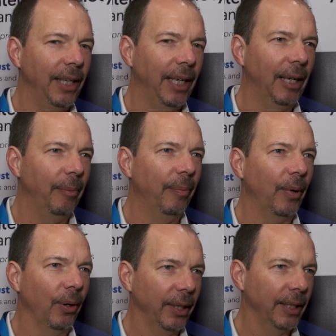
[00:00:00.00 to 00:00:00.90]
um,
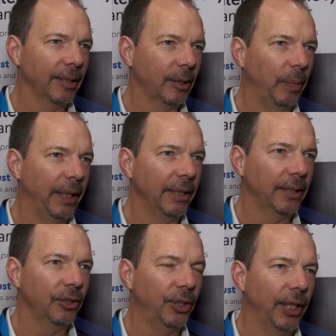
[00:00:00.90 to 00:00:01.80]
or in this
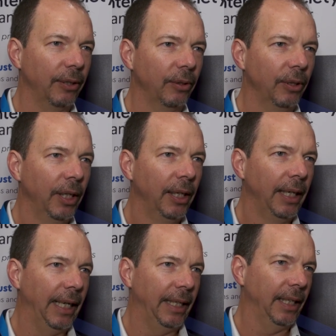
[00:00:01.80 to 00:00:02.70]
space in general.
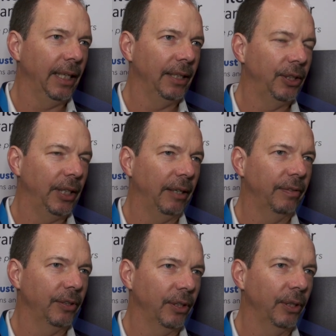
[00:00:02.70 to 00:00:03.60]
And the
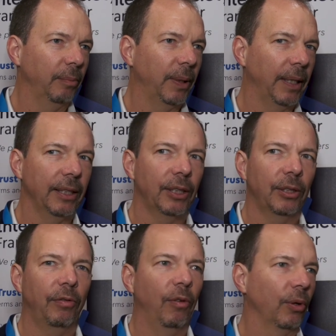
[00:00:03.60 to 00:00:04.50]
IGF is a good place
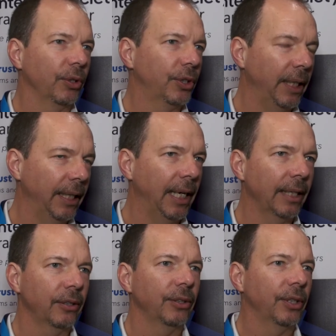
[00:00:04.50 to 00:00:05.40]
for state
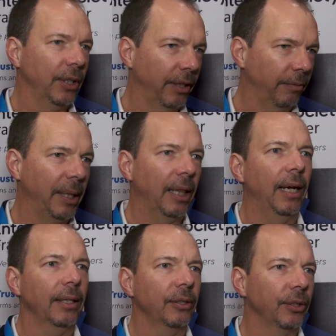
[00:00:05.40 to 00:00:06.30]
actors, intergovernmental
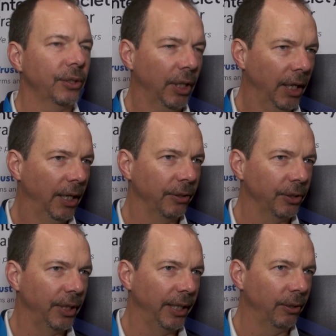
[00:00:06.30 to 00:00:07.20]
actors, other
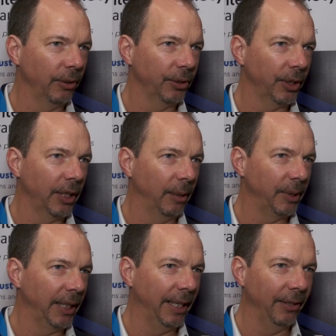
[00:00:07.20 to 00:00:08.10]
stakeholders to come
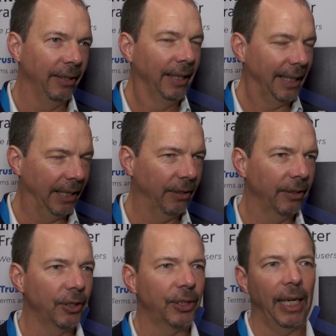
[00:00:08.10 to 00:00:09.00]
together, get out of
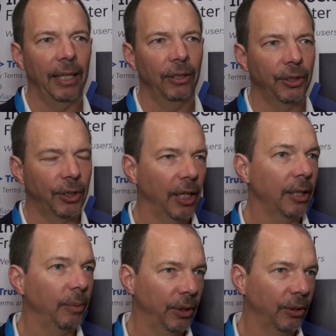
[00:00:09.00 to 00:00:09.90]
their silos,
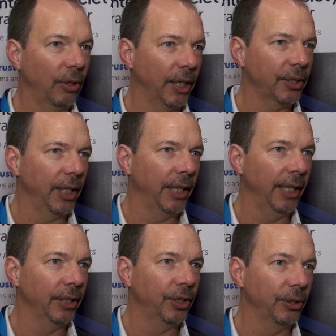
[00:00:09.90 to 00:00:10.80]
talk about the
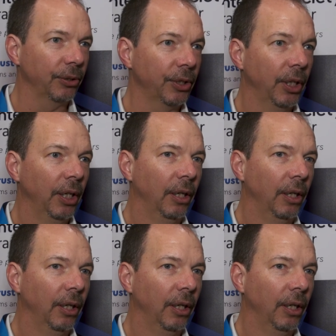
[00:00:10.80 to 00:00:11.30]
cross-cutting issues,